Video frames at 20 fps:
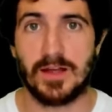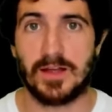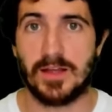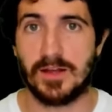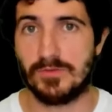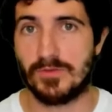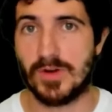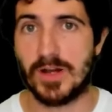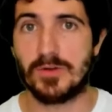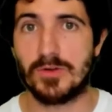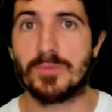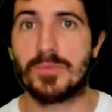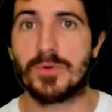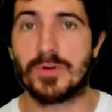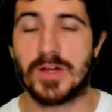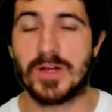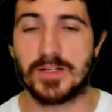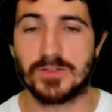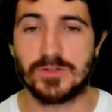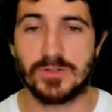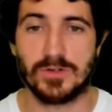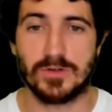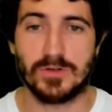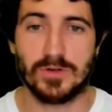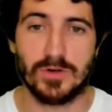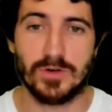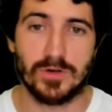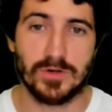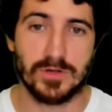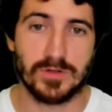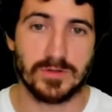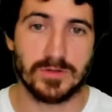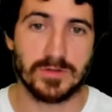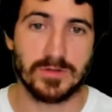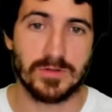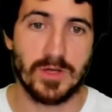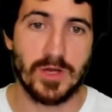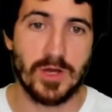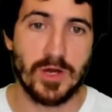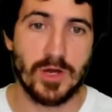that can run on production
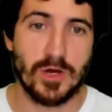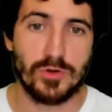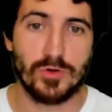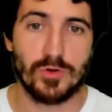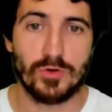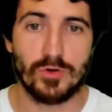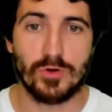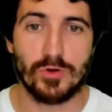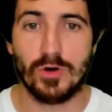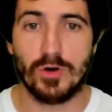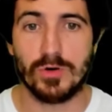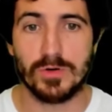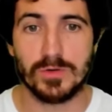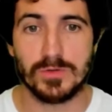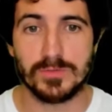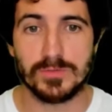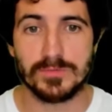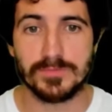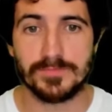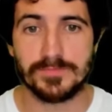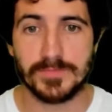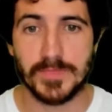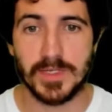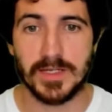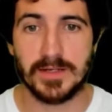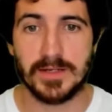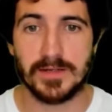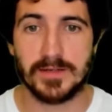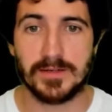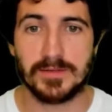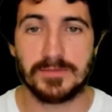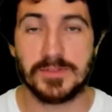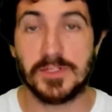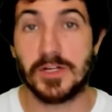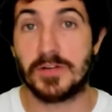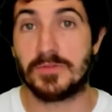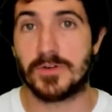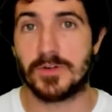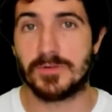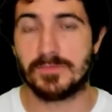on your own uh,
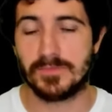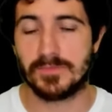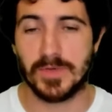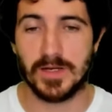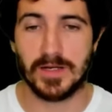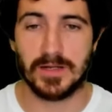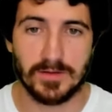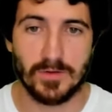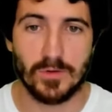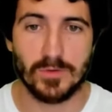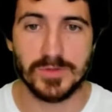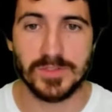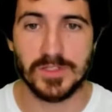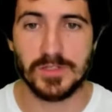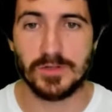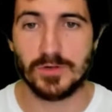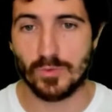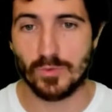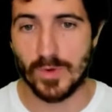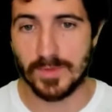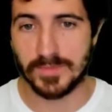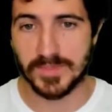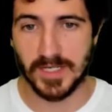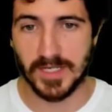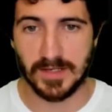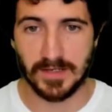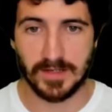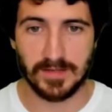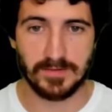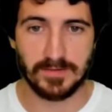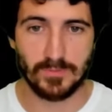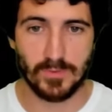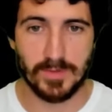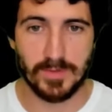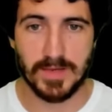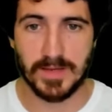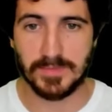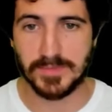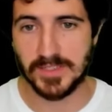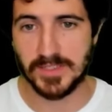server and hosting your website and
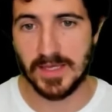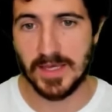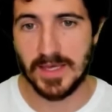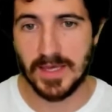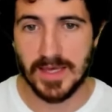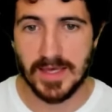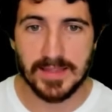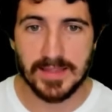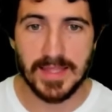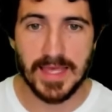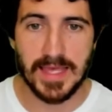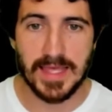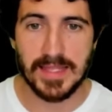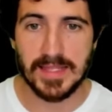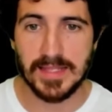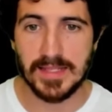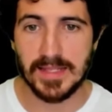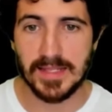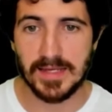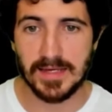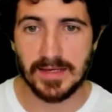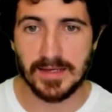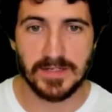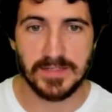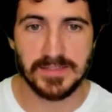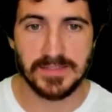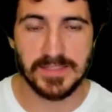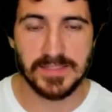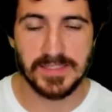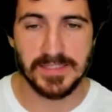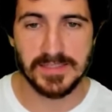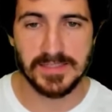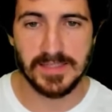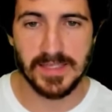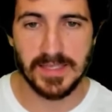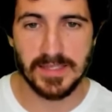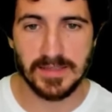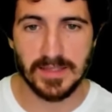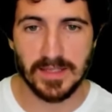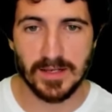web apps. Then there is this
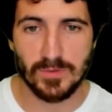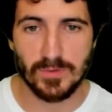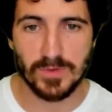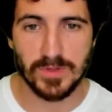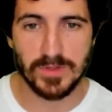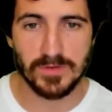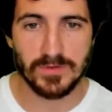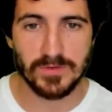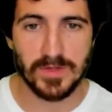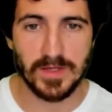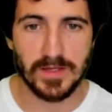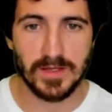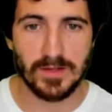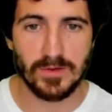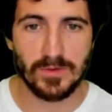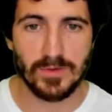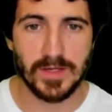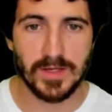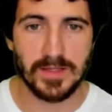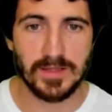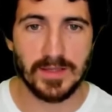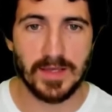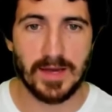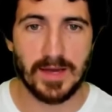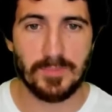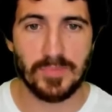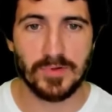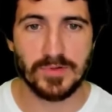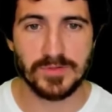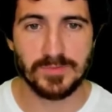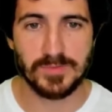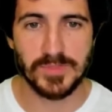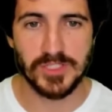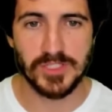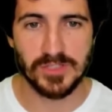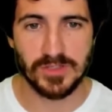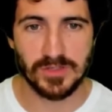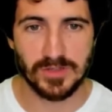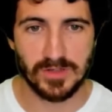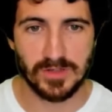thing that I wanted to take a look at the Apple's
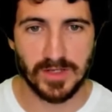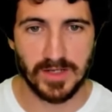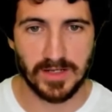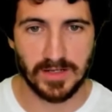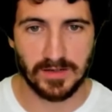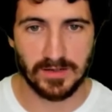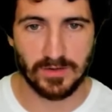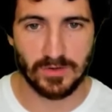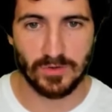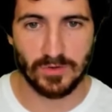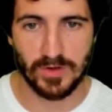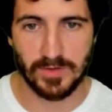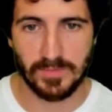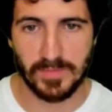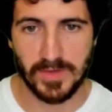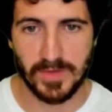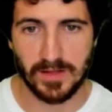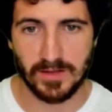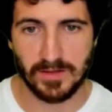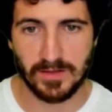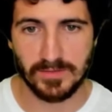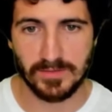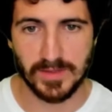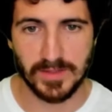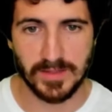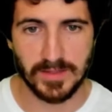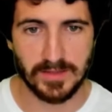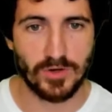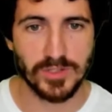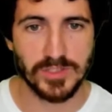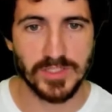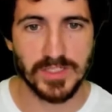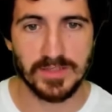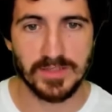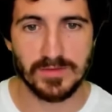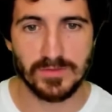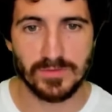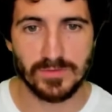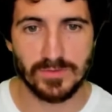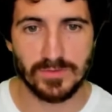Vision and CoreML
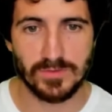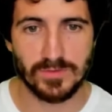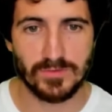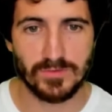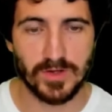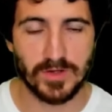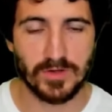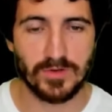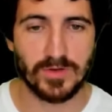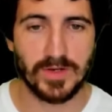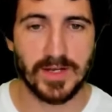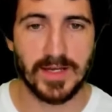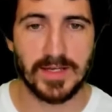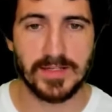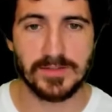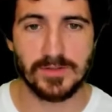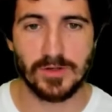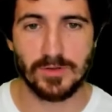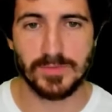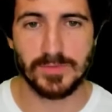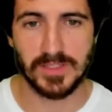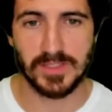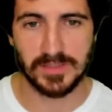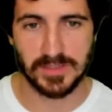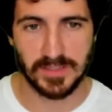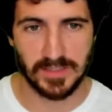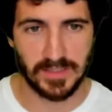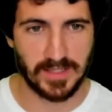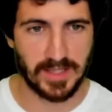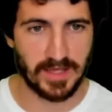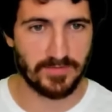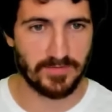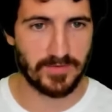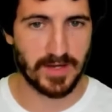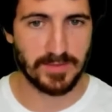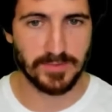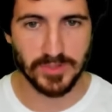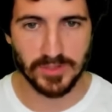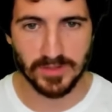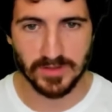project to recognize objects in live
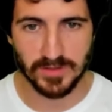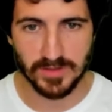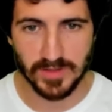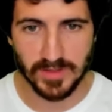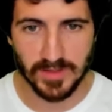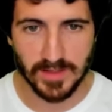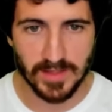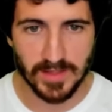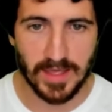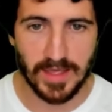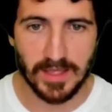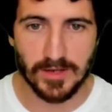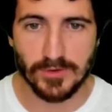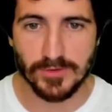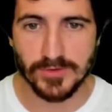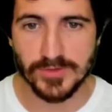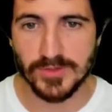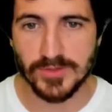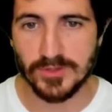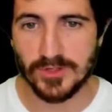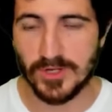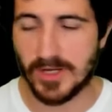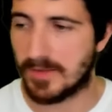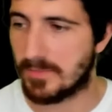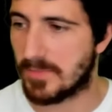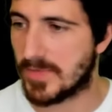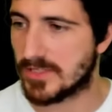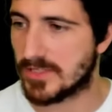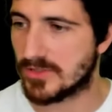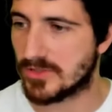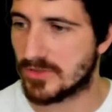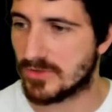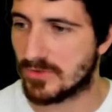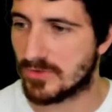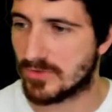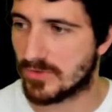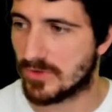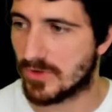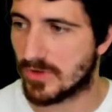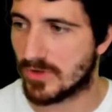capture. And also I
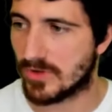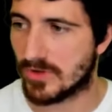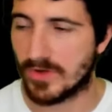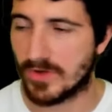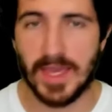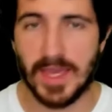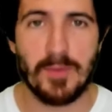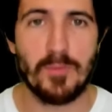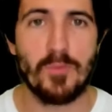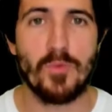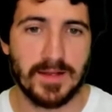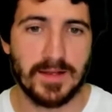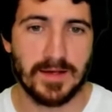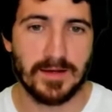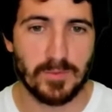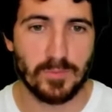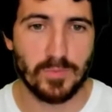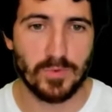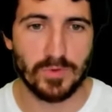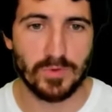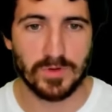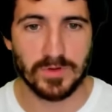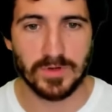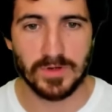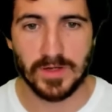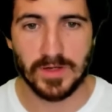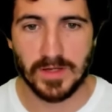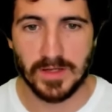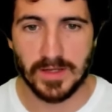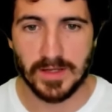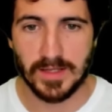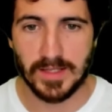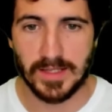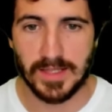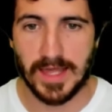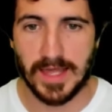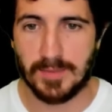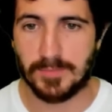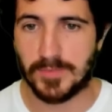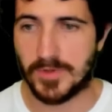mentioned to the MacBook
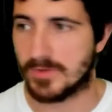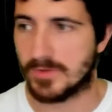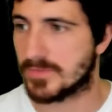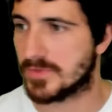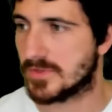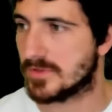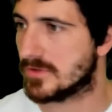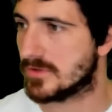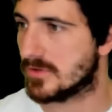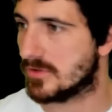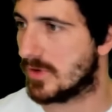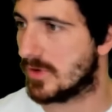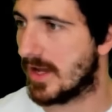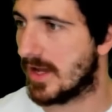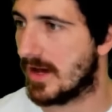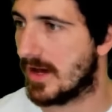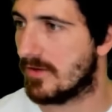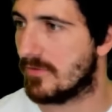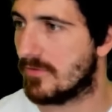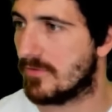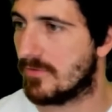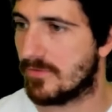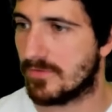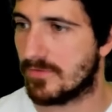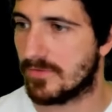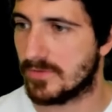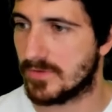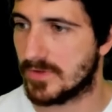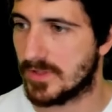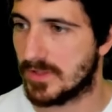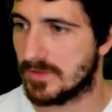laptops. So I have